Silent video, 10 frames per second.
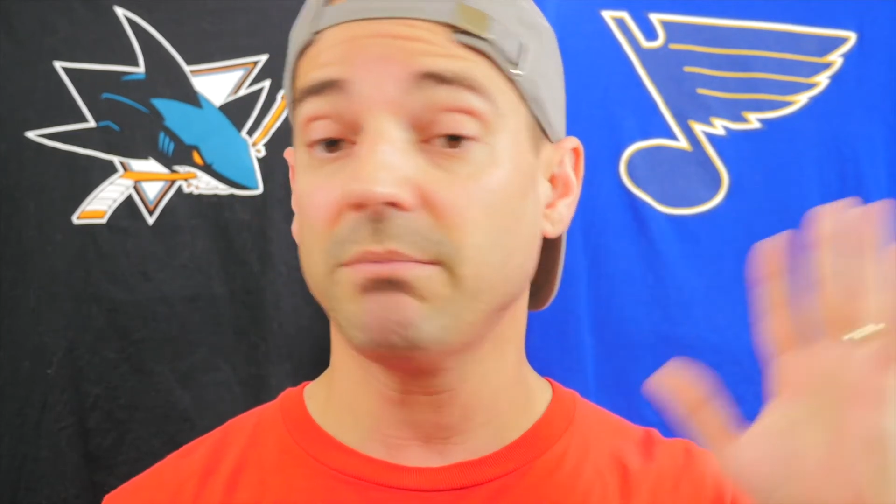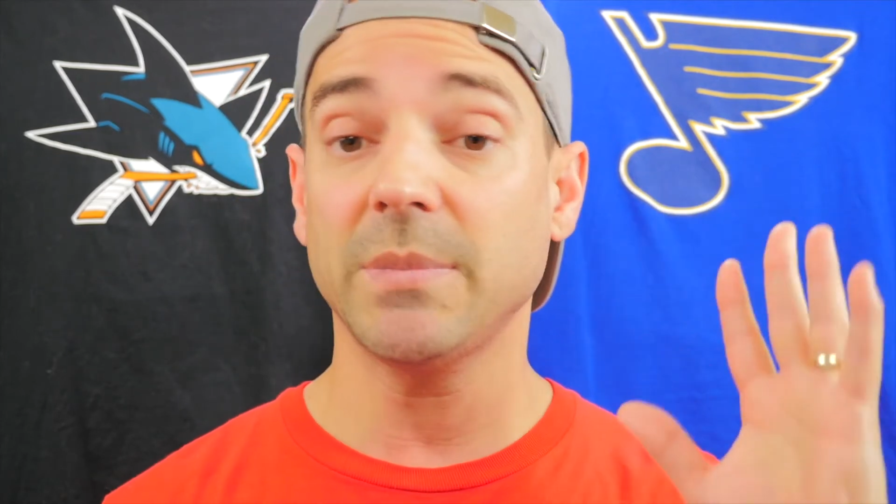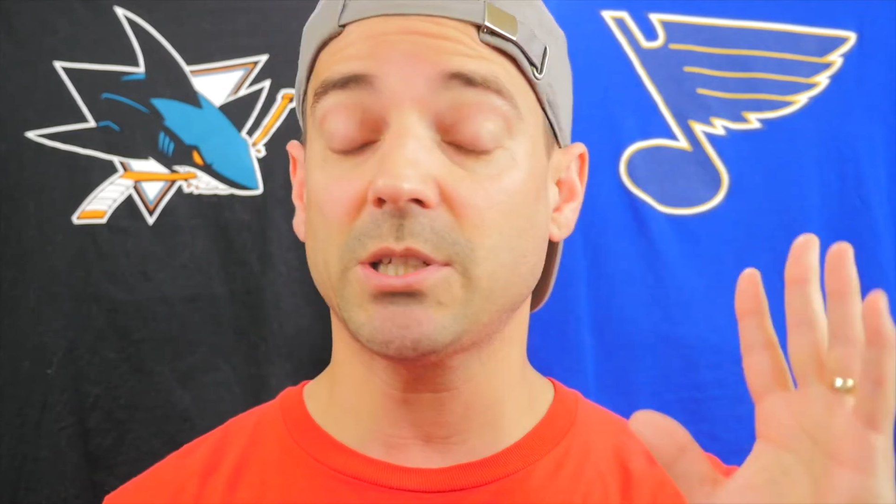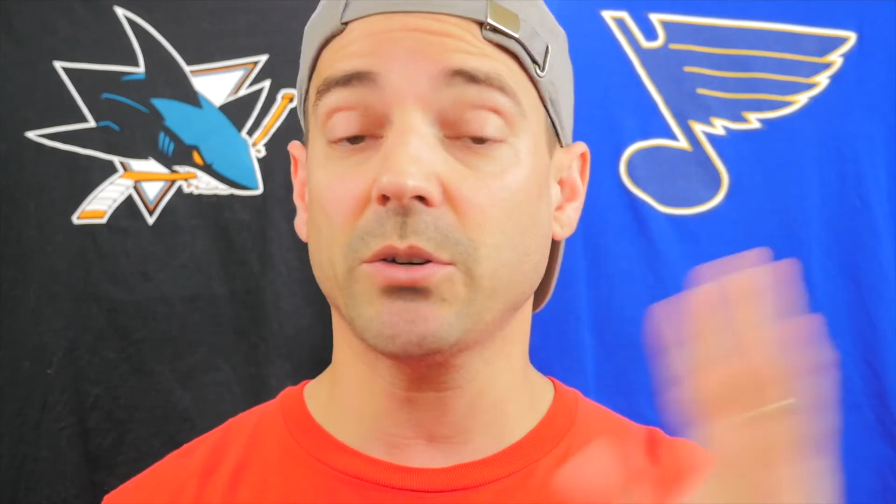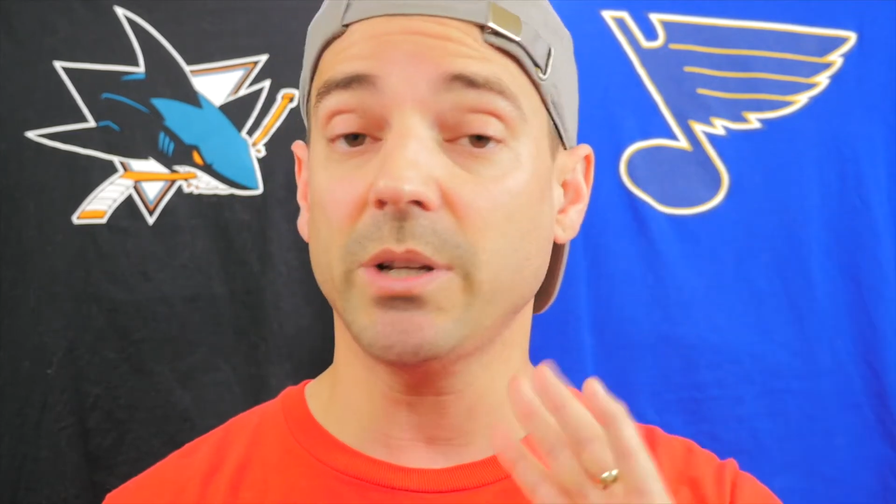
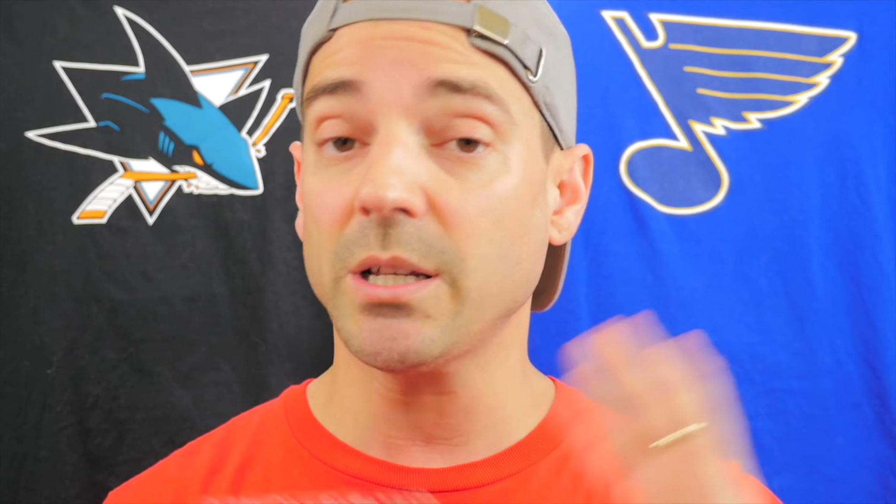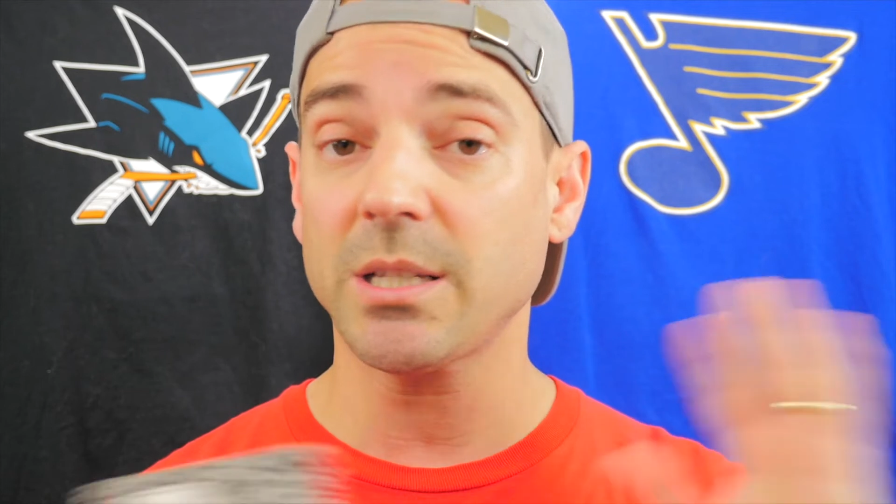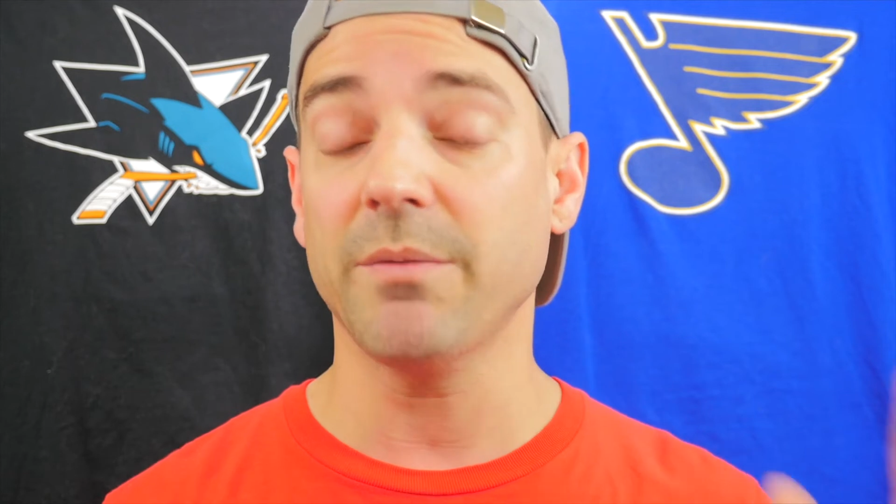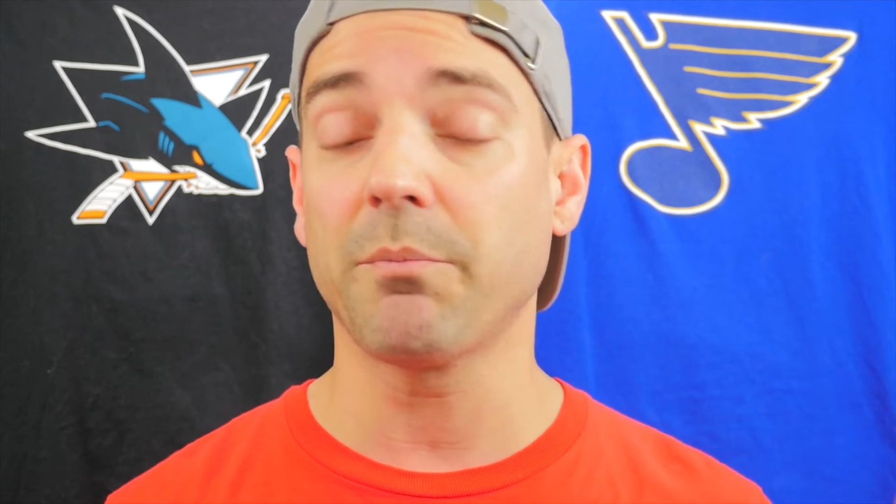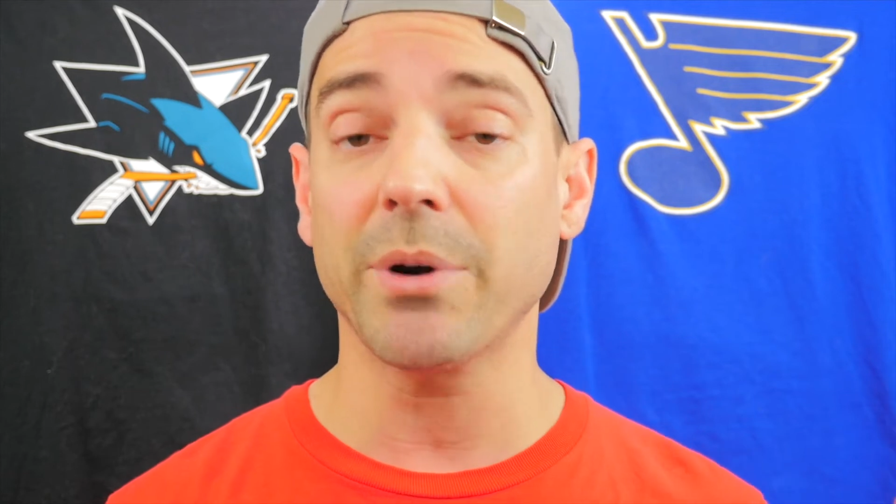So he
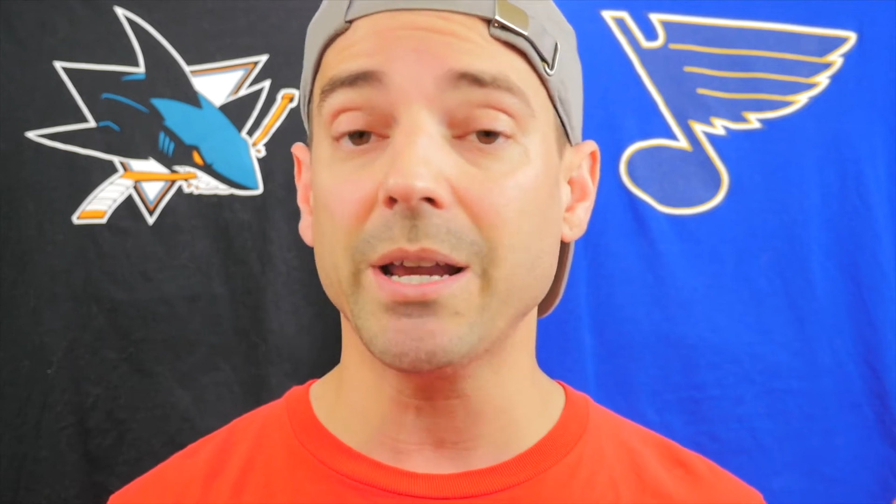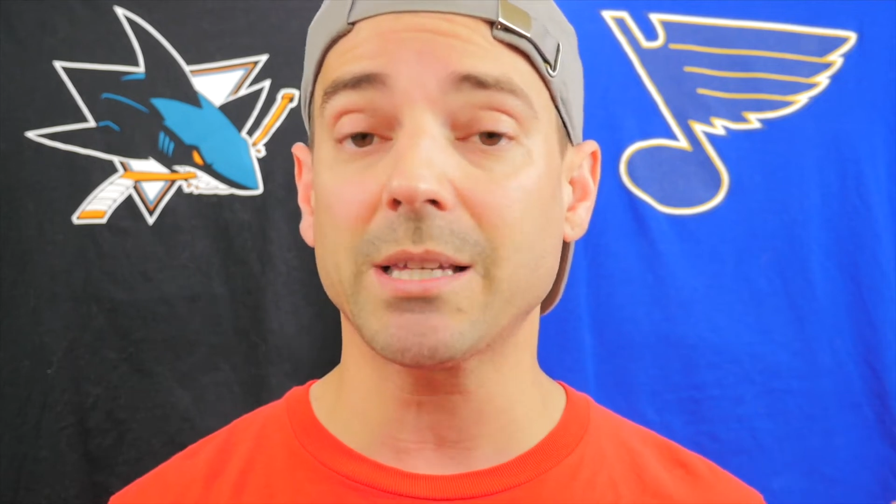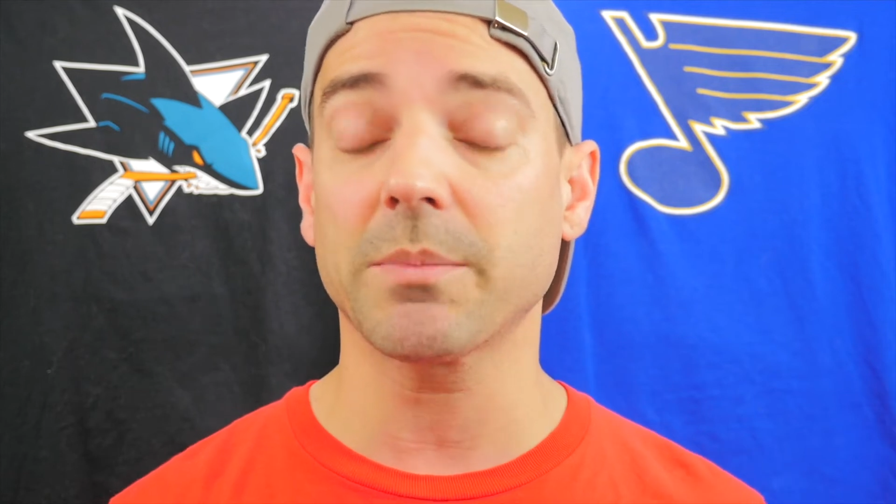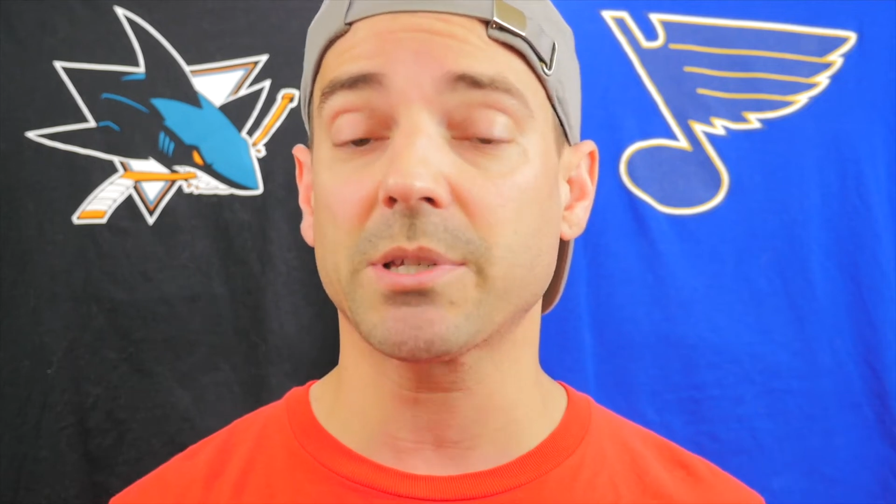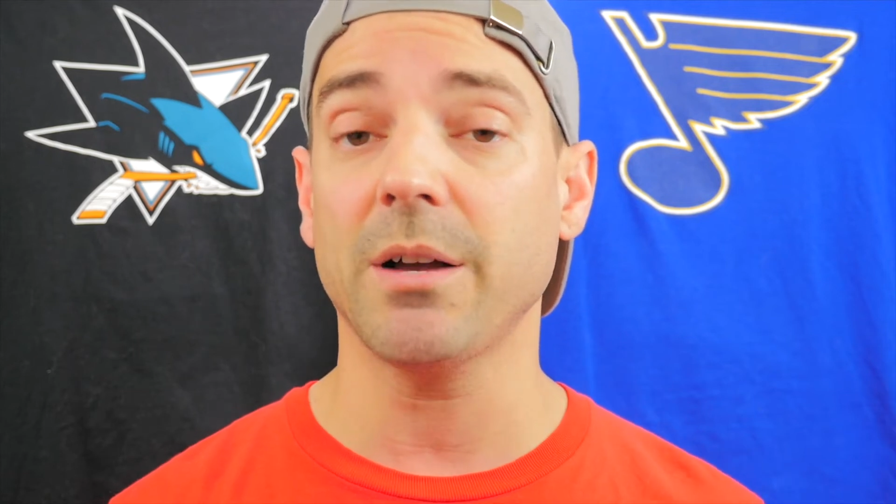doesn't even
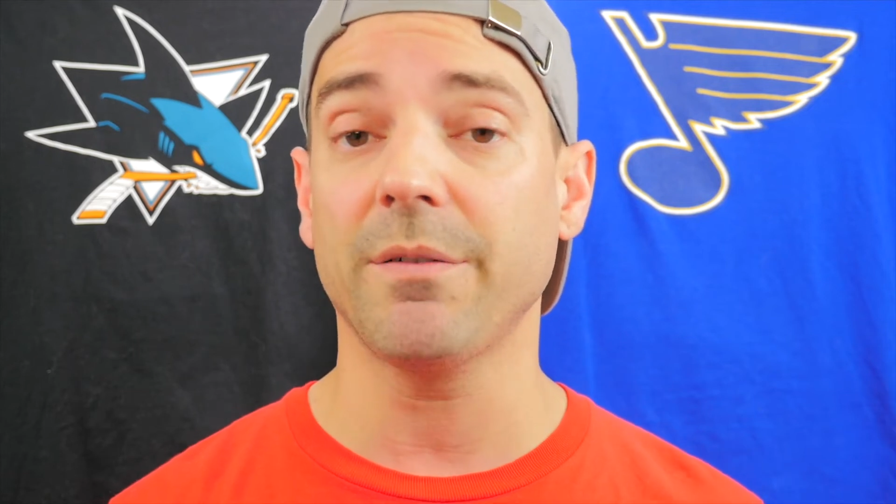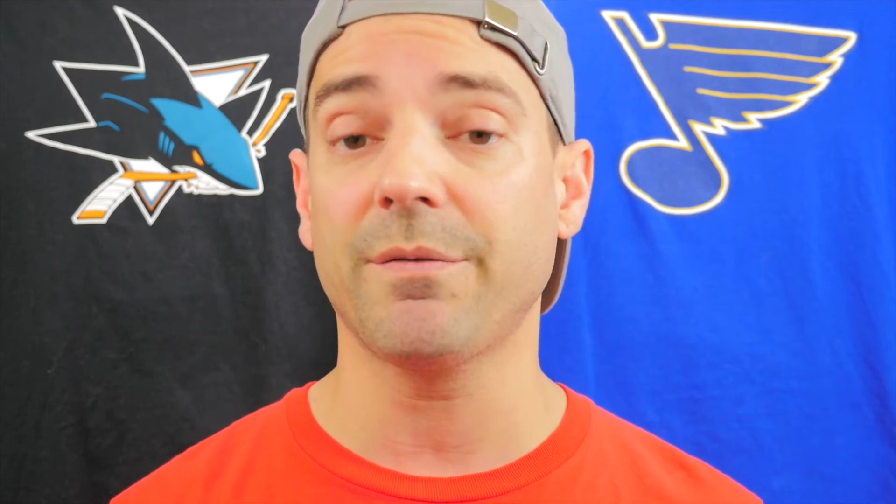brace himself